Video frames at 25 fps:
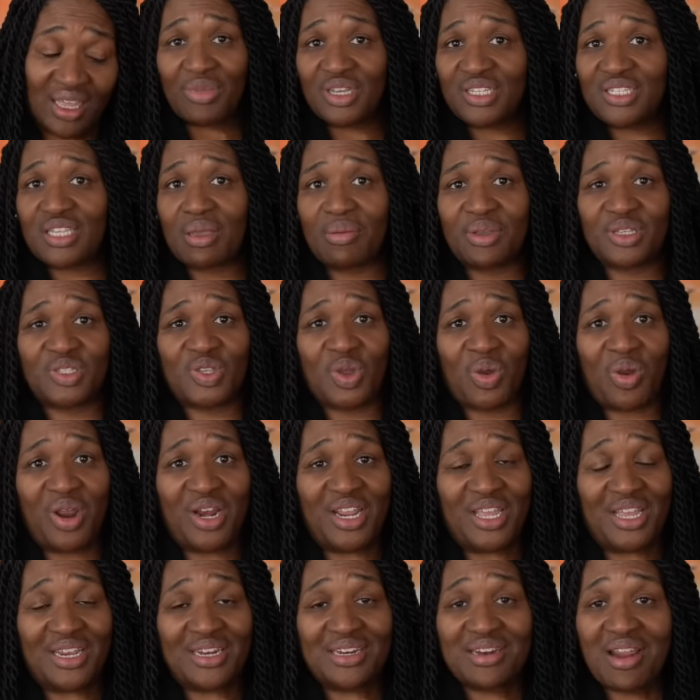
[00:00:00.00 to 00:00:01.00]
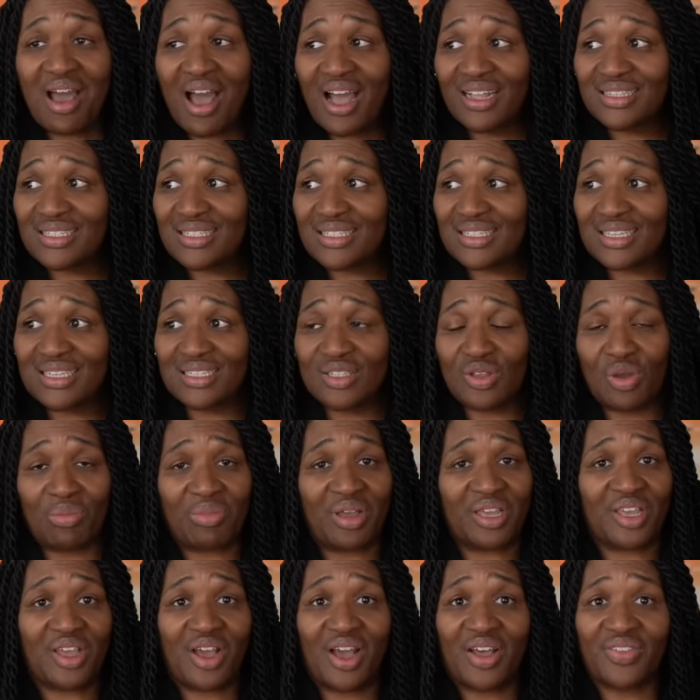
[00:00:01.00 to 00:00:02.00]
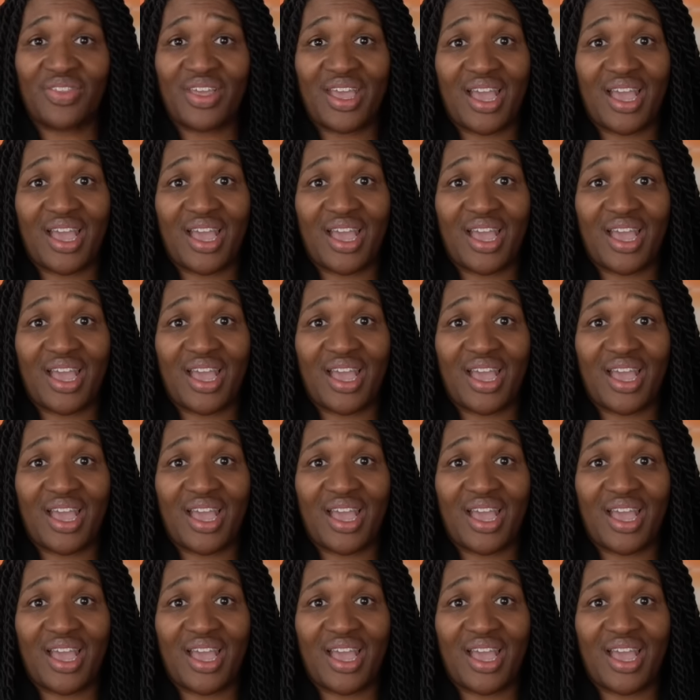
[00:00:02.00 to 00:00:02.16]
my stomach's already in knots because oh my God,